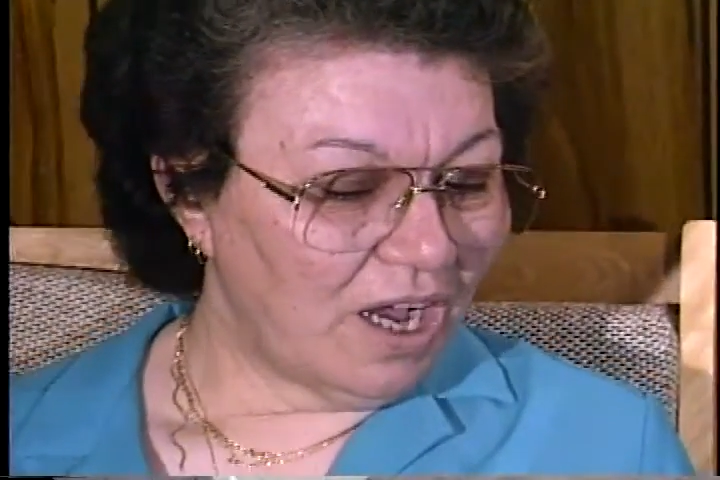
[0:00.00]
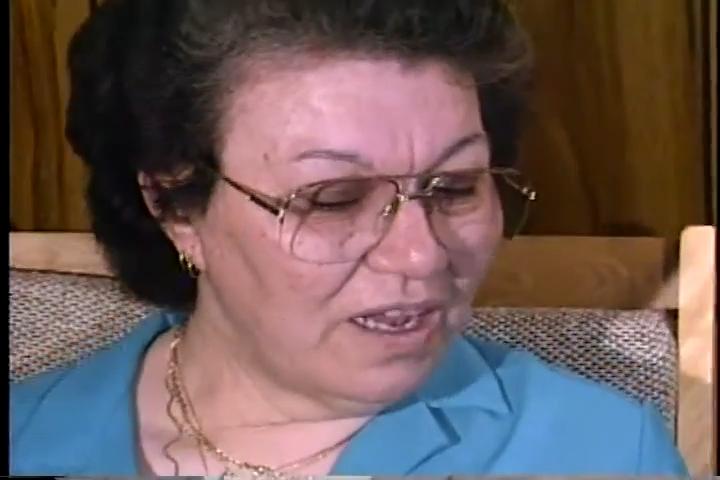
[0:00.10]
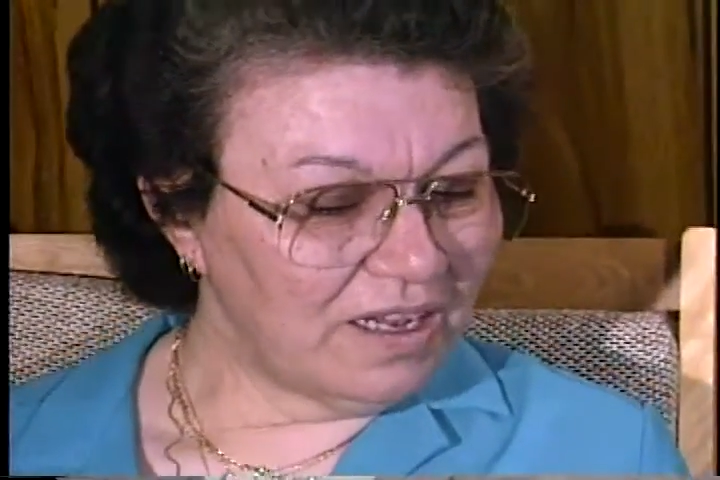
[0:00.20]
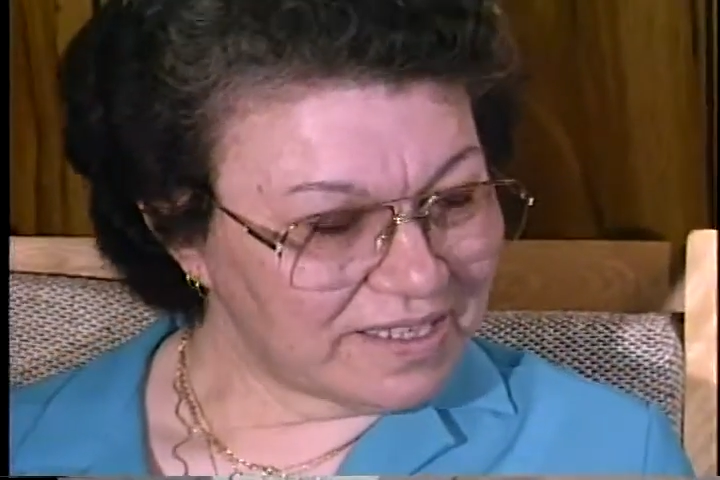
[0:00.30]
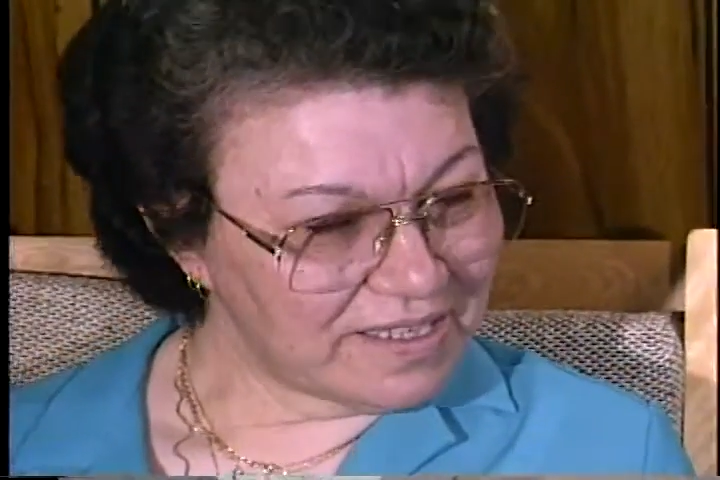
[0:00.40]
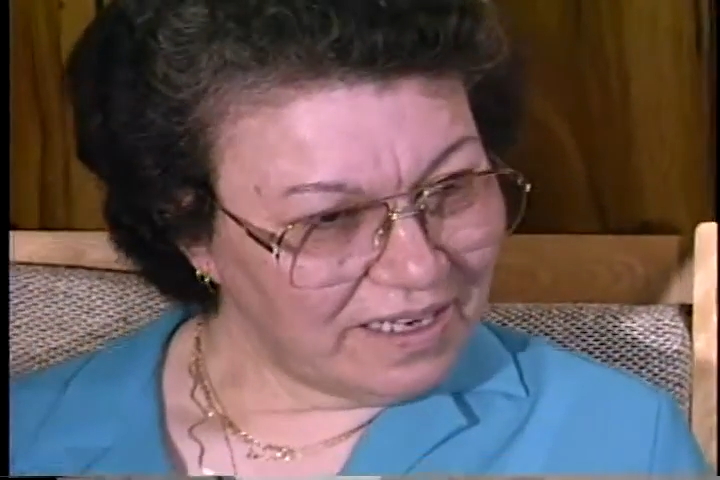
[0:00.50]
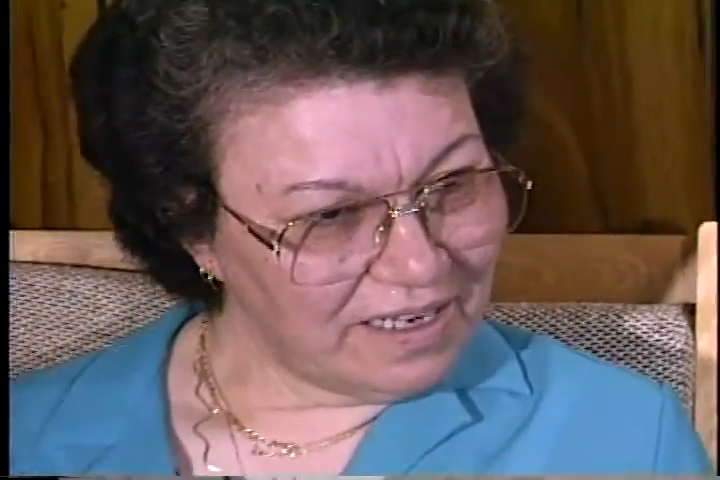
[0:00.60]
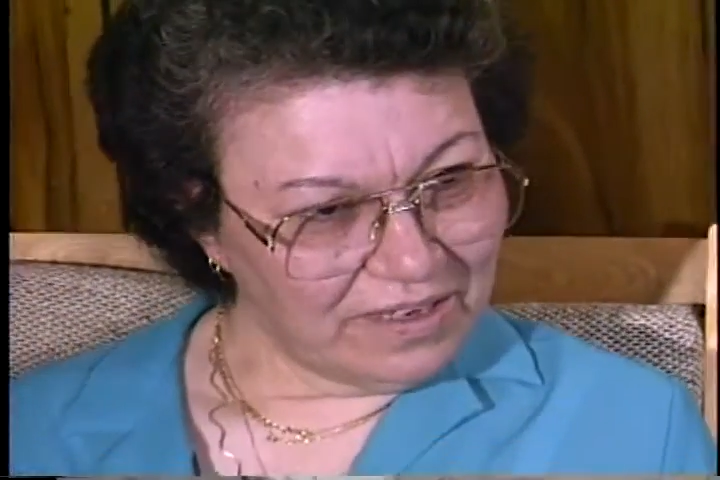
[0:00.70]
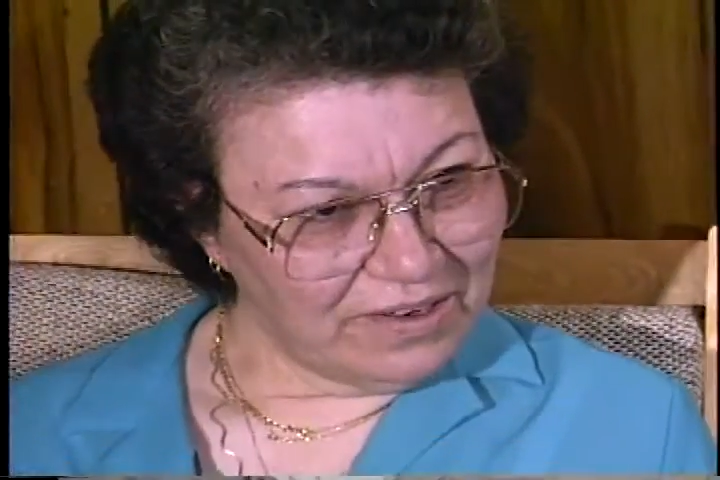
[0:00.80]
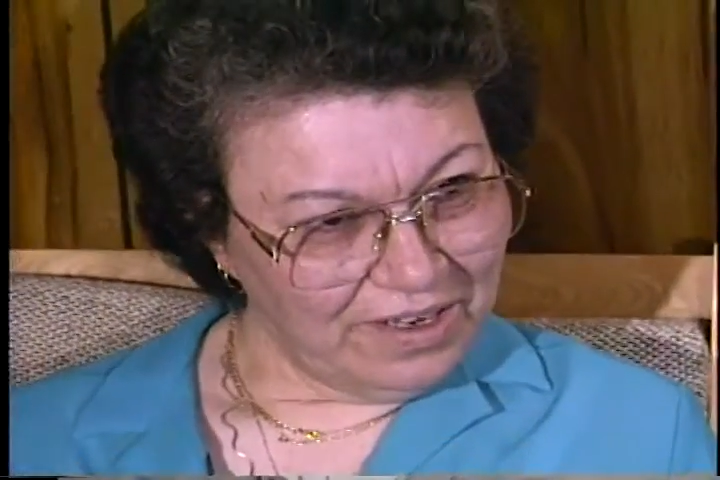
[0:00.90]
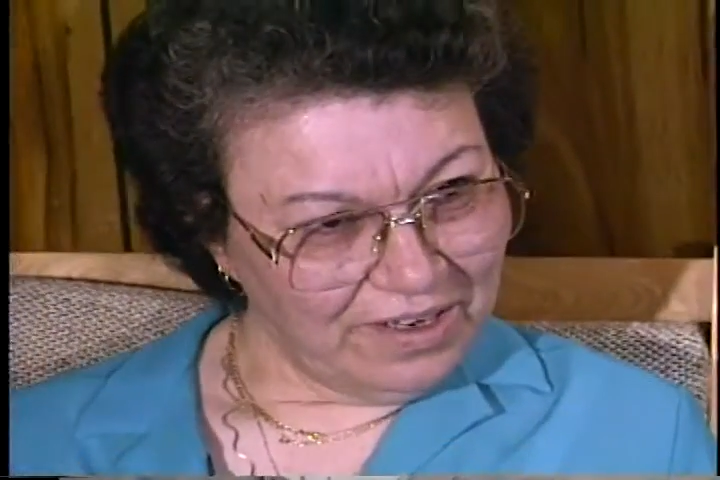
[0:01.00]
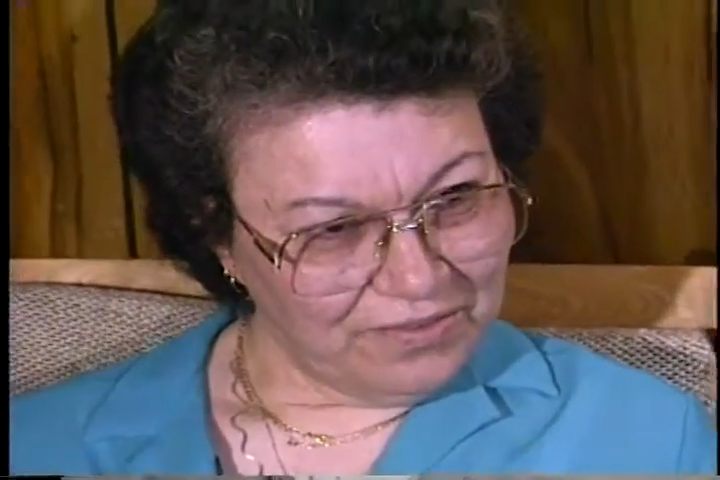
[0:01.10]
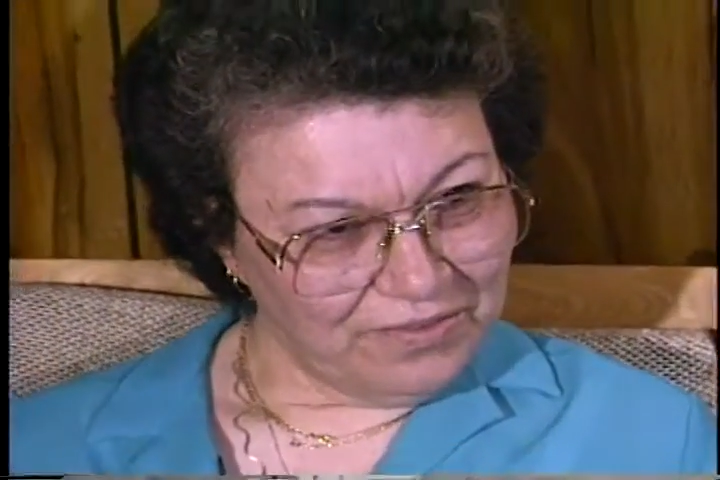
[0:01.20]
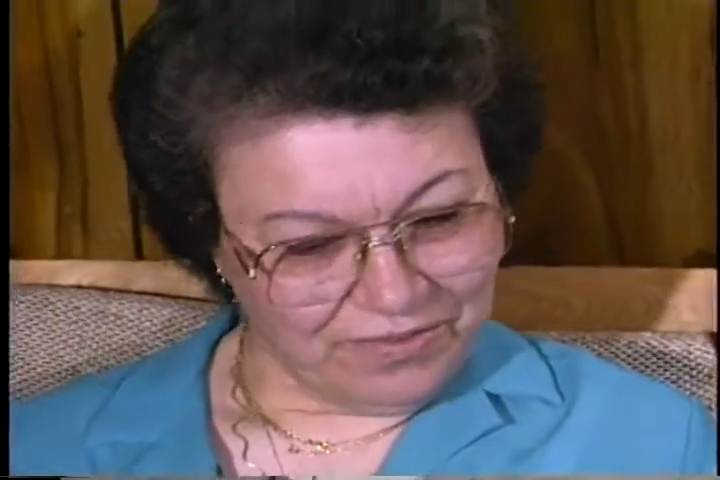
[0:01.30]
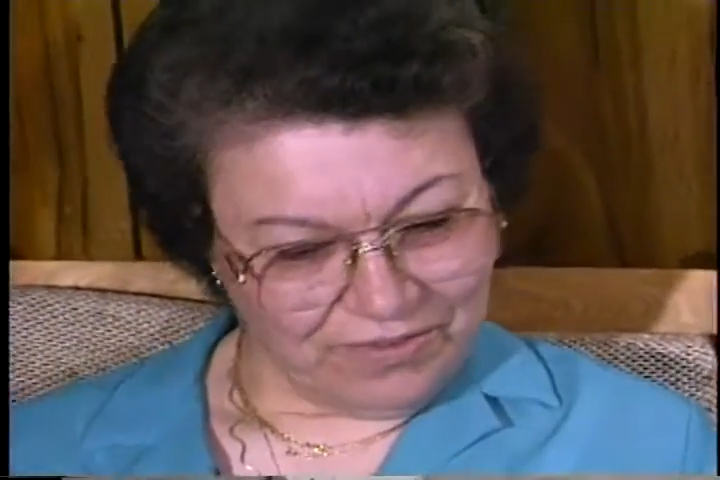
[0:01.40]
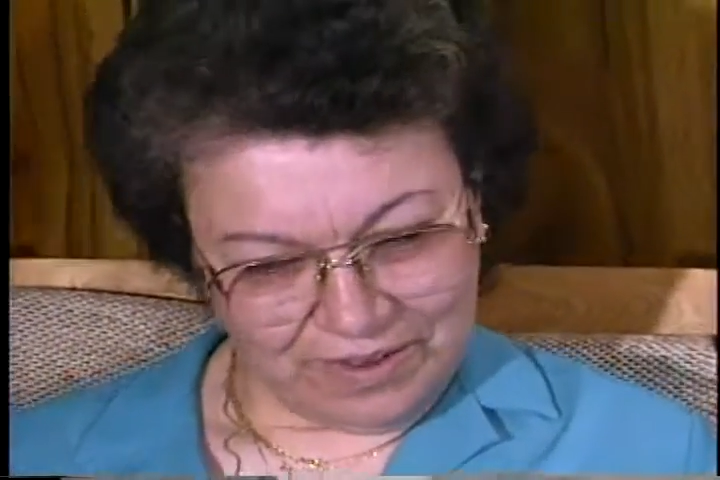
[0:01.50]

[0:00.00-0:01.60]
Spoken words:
I'll sell it if